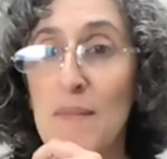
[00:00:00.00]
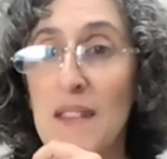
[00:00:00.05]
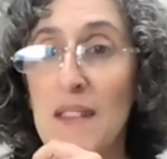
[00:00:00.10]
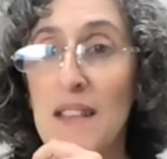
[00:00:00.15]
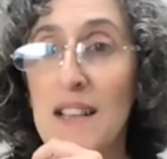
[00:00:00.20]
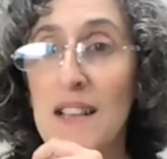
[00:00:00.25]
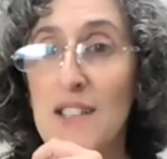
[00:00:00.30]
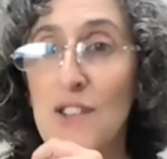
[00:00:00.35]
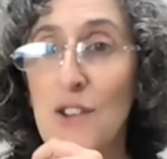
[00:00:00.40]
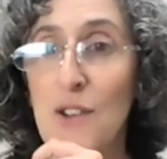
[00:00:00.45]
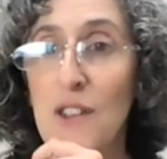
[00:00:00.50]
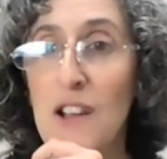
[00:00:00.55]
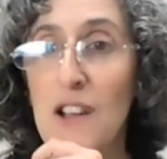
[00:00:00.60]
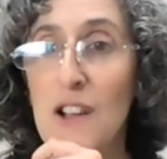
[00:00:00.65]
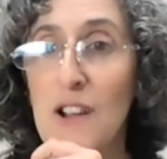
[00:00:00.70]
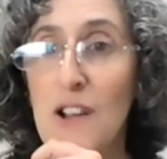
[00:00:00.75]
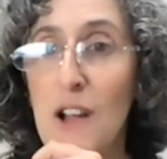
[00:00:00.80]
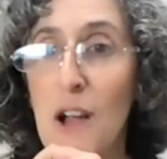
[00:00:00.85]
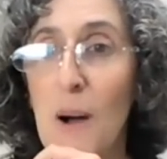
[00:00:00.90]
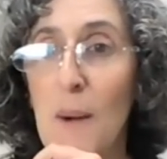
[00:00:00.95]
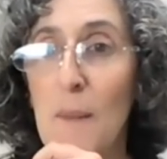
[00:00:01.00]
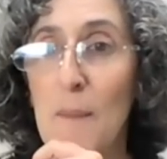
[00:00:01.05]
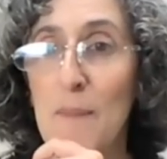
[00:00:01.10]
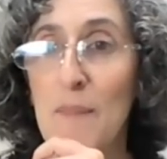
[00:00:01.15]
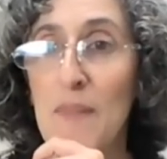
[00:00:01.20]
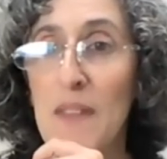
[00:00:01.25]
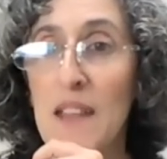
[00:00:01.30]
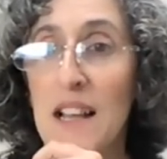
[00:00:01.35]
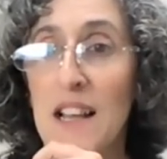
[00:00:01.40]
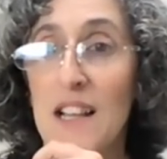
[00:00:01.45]
So there you go.
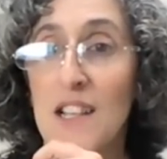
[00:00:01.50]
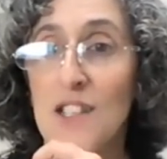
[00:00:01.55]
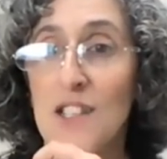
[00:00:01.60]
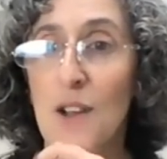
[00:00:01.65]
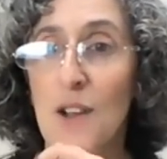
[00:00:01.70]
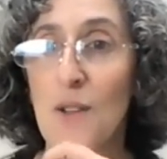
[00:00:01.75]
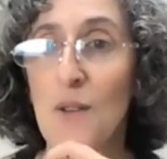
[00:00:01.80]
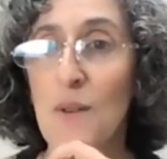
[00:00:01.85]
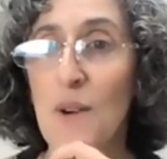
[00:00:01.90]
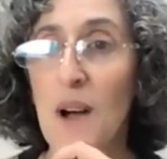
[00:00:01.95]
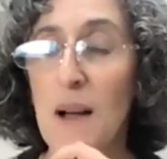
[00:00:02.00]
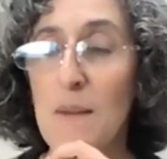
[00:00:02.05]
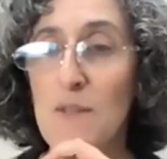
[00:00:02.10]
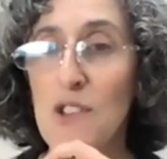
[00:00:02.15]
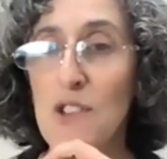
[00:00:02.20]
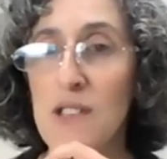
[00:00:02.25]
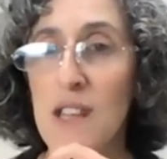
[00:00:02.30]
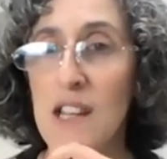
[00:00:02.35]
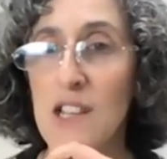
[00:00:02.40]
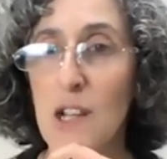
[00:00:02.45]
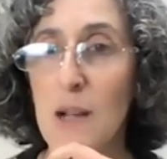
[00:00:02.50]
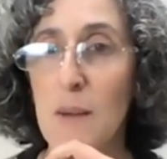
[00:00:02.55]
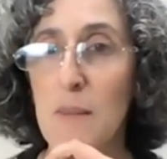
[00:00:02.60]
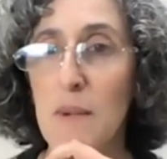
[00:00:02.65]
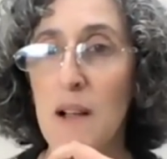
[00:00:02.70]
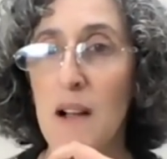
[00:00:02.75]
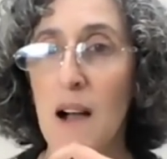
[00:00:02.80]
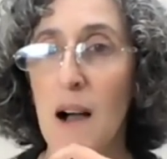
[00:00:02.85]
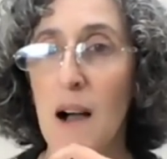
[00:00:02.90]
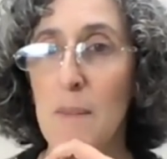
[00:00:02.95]
So I'm just catching
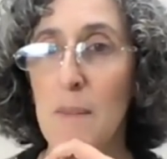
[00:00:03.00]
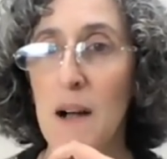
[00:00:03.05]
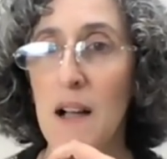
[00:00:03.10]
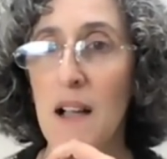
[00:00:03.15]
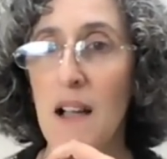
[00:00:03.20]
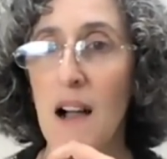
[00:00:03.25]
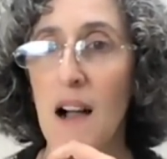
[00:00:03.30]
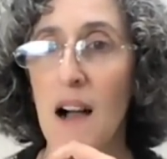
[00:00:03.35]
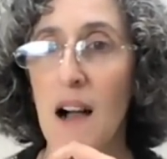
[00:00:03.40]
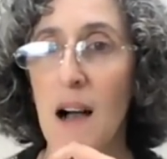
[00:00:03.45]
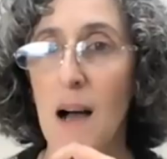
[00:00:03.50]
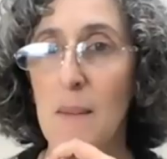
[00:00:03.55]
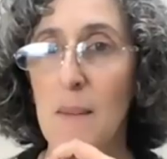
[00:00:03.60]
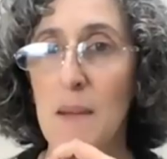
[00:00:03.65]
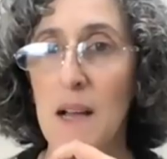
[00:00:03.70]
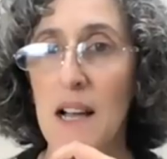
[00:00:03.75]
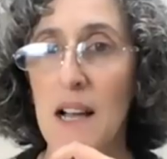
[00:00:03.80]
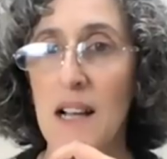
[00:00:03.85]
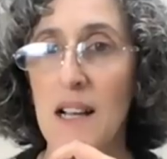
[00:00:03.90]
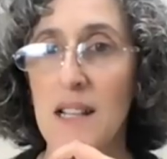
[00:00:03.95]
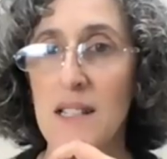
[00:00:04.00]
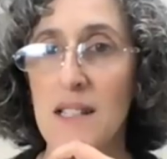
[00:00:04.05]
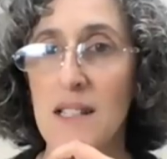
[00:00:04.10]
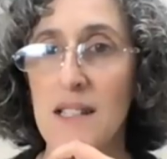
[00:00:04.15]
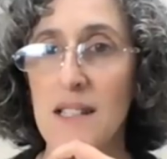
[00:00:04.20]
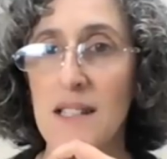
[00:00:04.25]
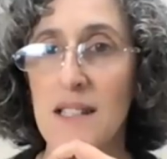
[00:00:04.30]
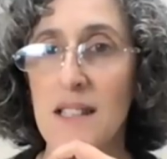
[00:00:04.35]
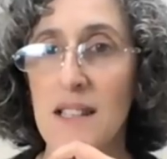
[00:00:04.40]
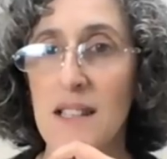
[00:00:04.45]
up on comments.
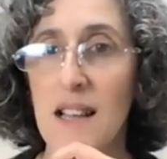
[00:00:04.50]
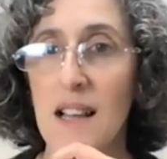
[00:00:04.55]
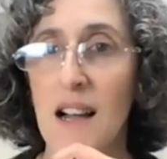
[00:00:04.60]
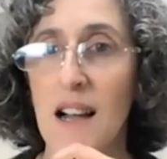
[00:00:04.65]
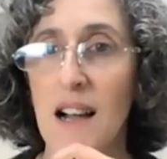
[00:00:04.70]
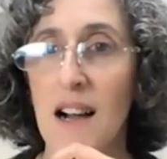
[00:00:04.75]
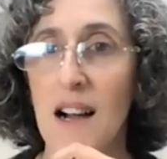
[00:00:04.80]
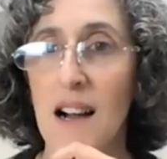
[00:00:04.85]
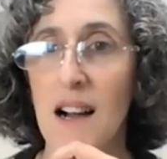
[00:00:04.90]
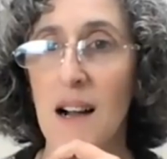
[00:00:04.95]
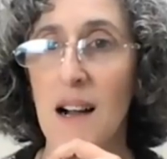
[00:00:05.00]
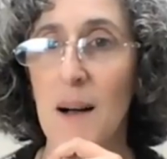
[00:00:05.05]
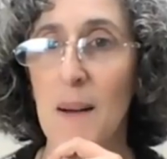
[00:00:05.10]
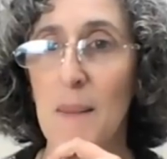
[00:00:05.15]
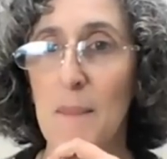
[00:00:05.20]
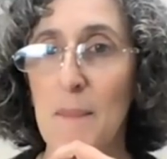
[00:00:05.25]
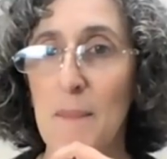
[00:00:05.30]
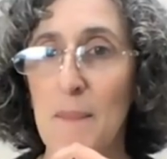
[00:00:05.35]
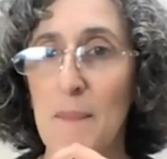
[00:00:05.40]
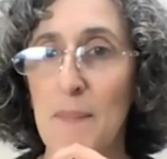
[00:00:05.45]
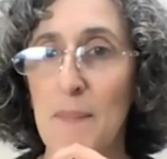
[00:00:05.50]
Oh